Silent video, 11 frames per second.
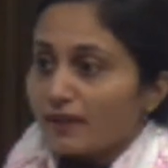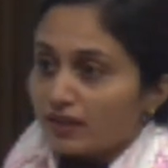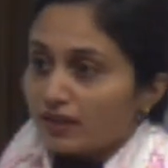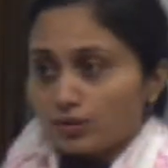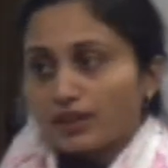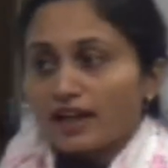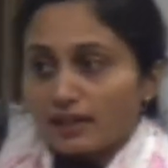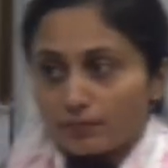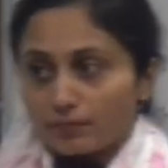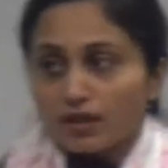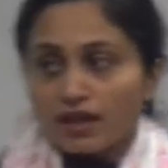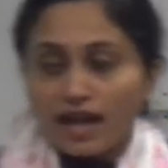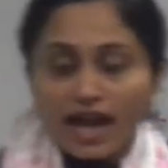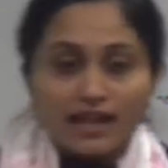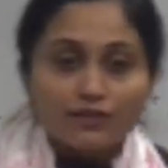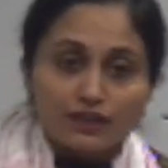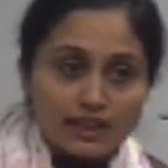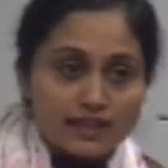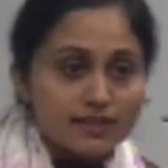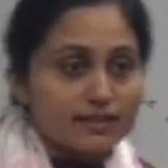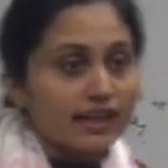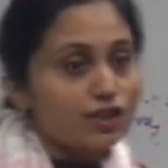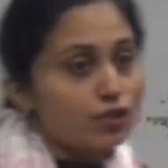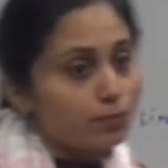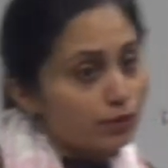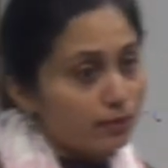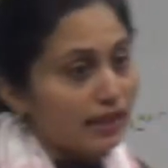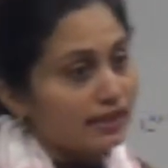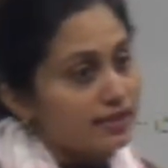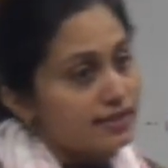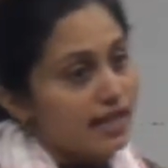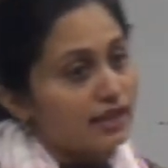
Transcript: to time. And if it is rate, you put a minus sign.